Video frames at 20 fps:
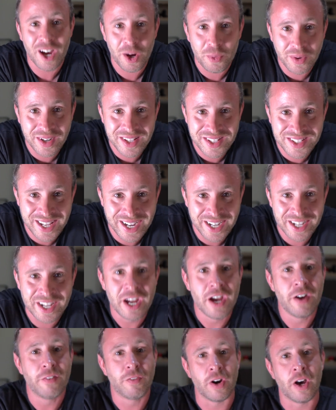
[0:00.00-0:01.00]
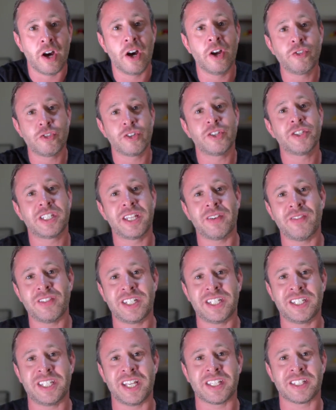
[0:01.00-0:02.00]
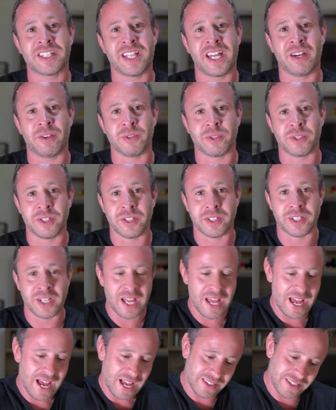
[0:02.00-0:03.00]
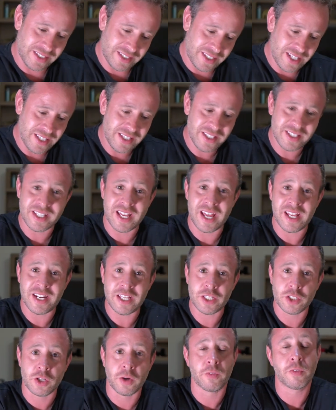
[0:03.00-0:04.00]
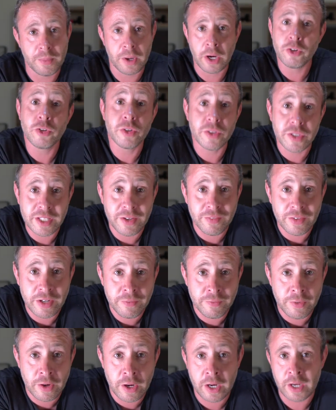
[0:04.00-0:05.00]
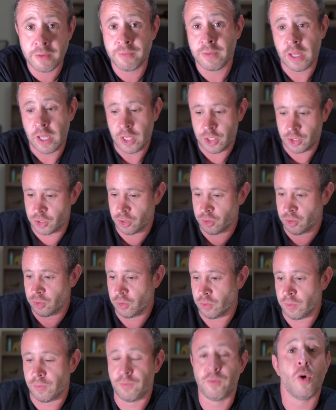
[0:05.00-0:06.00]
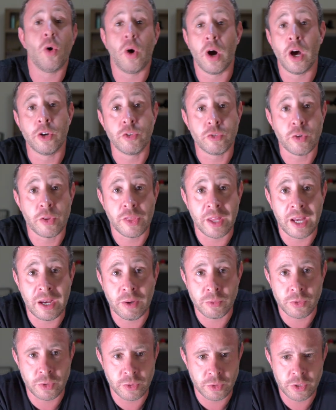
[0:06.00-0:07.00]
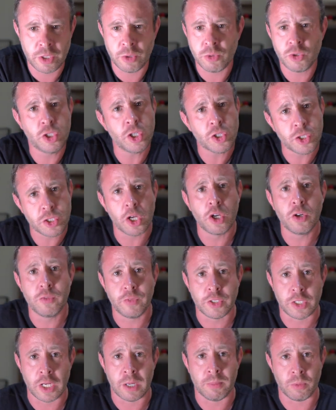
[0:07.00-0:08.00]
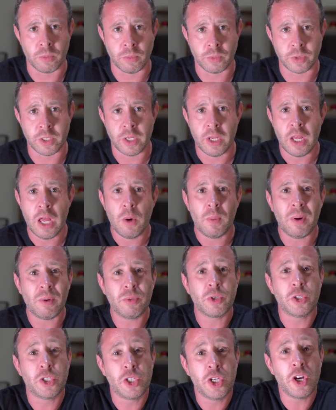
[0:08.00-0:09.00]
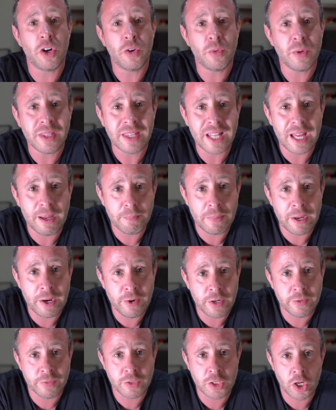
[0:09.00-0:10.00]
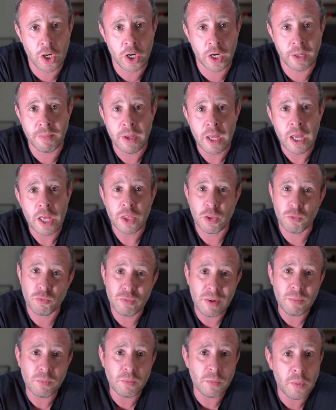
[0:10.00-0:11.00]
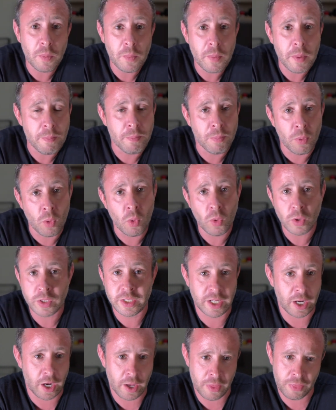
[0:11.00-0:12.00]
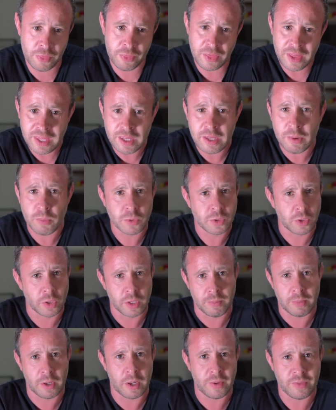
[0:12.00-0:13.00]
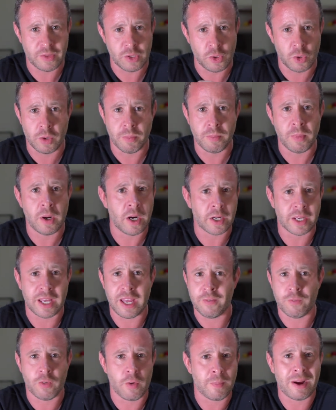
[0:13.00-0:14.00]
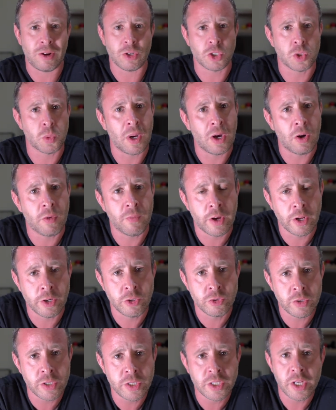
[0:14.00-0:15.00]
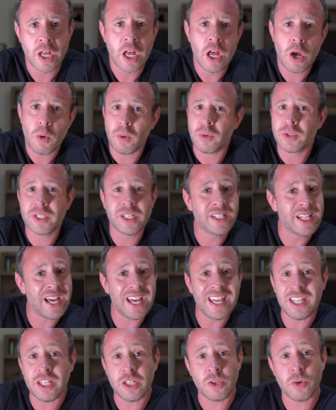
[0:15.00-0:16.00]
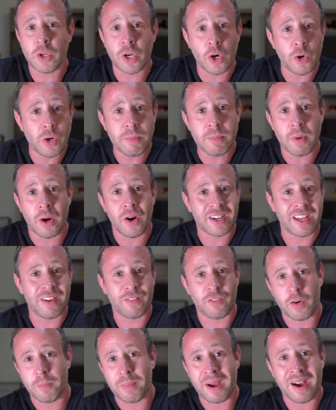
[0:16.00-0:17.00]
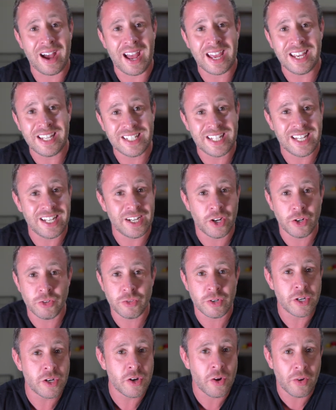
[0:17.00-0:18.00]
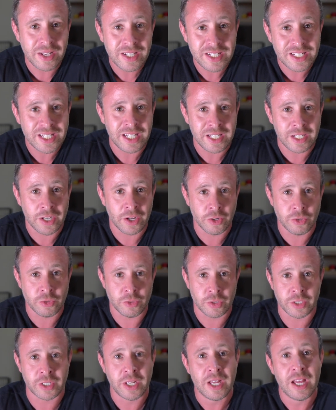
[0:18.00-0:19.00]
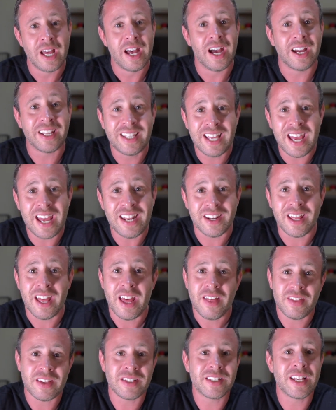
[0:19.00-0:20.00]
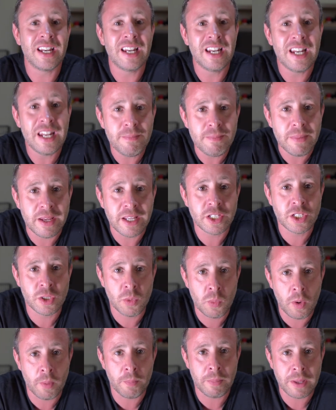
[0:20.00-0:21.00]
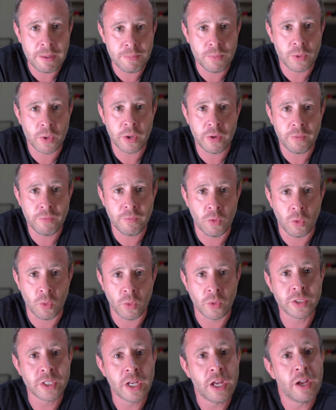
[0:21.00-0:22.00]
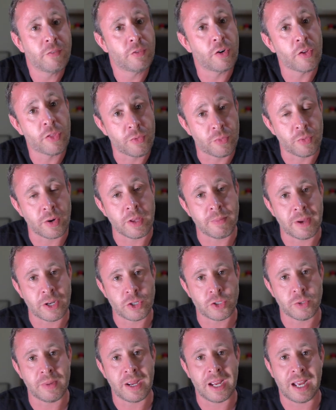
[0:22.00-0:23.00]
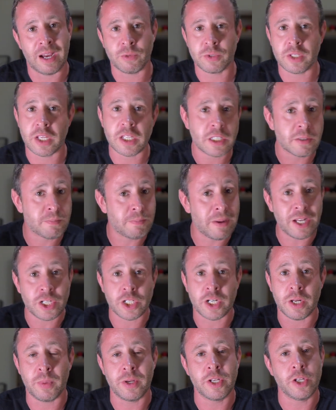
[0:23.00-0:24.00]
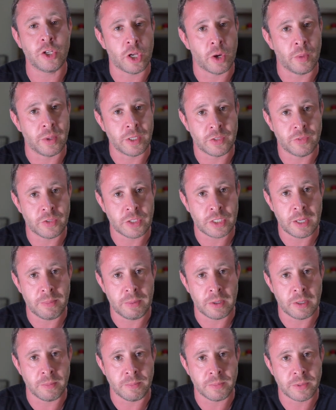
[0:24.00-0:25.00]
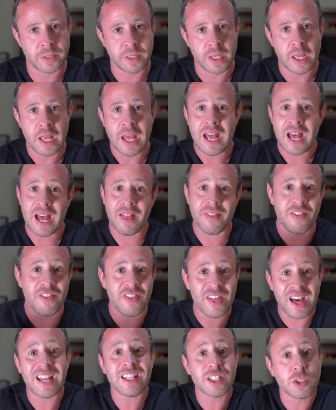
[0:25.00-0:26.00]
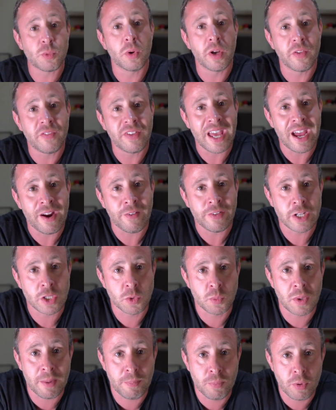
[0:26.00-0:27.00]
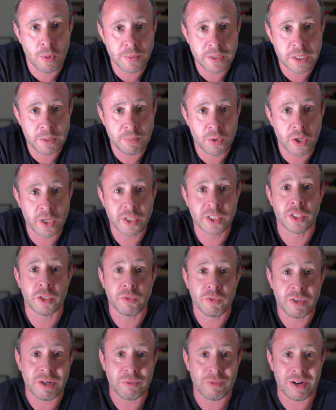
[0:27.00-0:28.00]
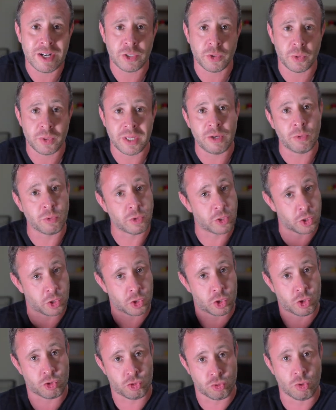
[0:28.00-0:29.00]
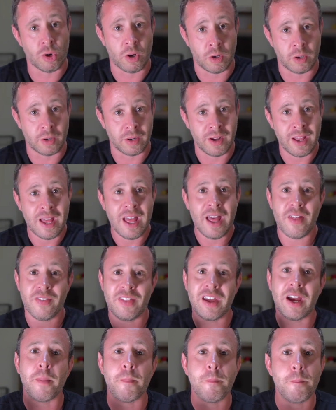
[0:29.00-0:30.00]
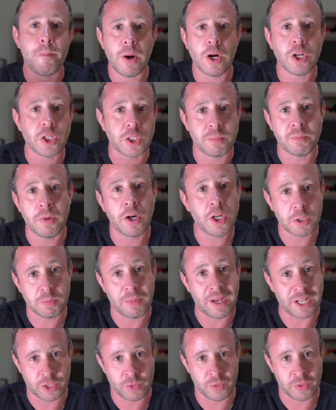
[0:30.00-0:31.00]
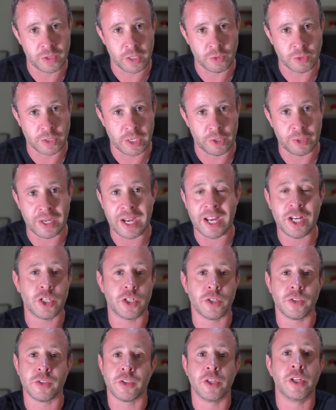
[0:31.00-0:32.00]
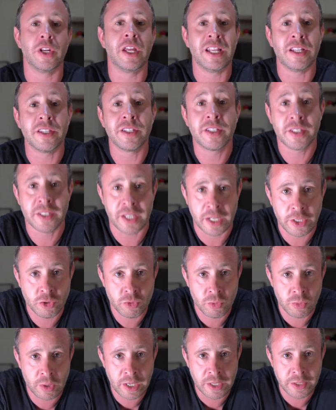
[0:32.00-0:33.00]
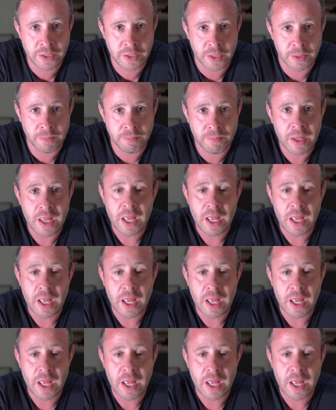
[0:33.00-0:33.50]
I want to say, for 176,000. And since then, it's gone from 175 to 400,000. So just over doubled. Well, during that period of time, the rent when we bought it, I think it was on the, you could market it for about 1,200. Well, today you can only market for about 1,800, 1,900. Again, there's a limit to what people can afford for a 3-bedroom house, especially when you go into the suburbs. And that's one of the areas where property prices and rental yields are strong. They are much better in those locations than in central London.